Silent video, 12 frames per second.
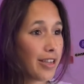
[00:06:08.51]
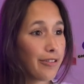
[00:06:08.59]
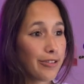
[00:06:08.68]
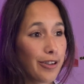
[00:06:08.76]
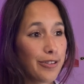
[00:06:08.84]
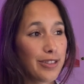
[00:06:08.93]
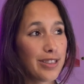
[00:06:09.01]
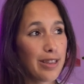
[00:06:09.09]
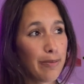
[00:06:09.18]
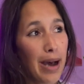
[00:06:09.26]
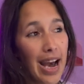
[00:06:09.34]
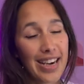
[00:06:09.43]
You'll notice that the
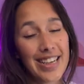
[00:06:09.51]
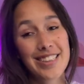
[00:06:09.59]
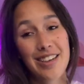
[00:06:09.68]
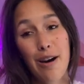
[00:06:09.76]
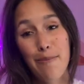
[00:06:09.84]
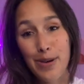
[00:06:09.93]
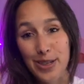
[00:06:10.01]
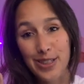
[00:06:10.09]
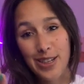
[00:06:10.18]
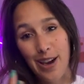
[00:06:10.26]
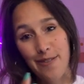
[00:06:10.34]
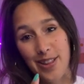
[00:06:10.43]
paddings are
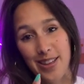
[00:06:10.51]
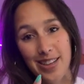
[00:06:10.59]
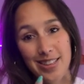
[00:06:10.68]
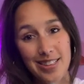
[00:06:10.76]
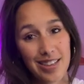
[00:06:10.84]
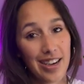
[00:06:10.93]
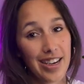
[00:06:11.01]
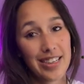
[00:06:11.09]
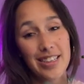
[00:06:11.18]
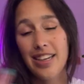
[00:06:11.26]
pushing everything inside